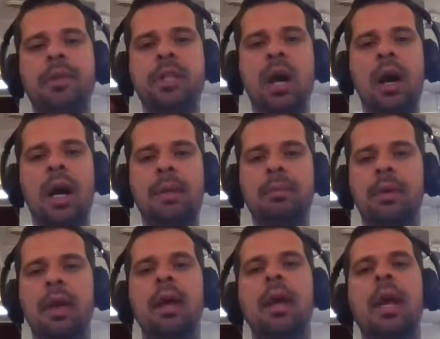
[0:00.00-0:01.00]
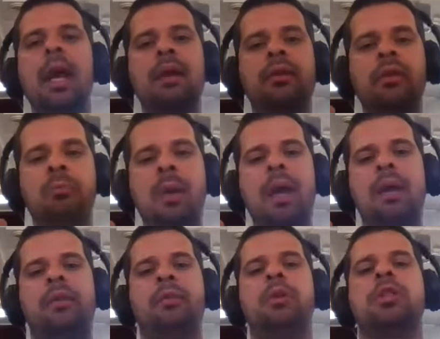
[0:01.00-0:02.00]
time and
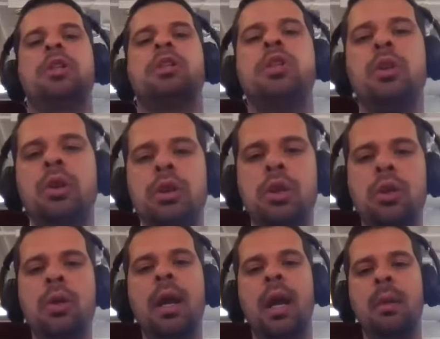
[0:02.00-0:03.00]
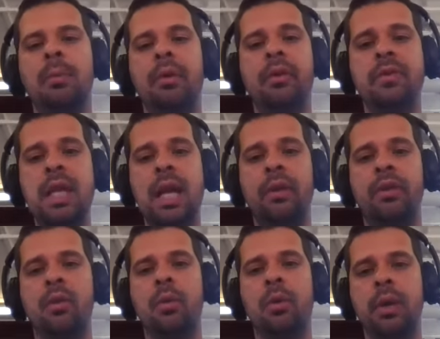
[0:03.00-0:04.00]
space, which are two new elements of dance
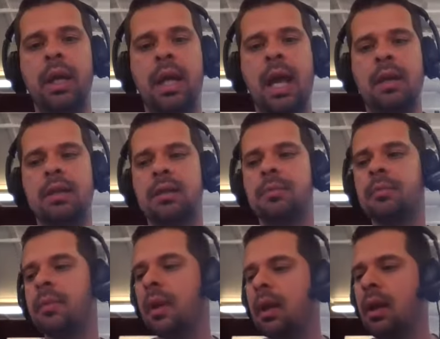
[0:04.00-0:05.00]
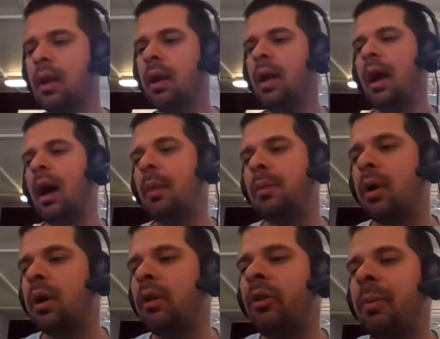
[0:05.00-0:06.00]
that we're looking at. I'm
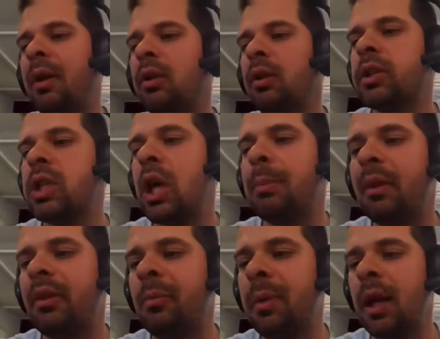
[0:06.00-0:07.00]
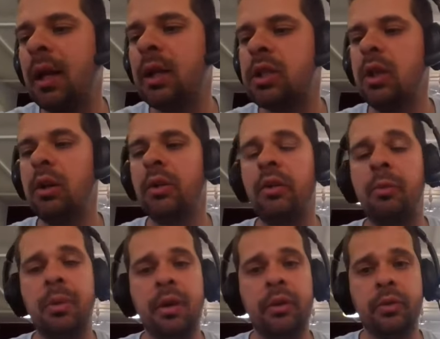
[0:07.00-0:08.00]
not going to spend a lot of time explaining it to you because it's
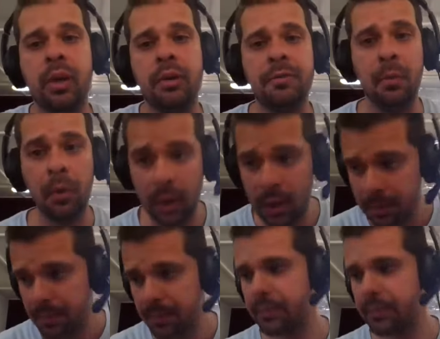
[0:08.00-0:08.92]
pretty straightforward,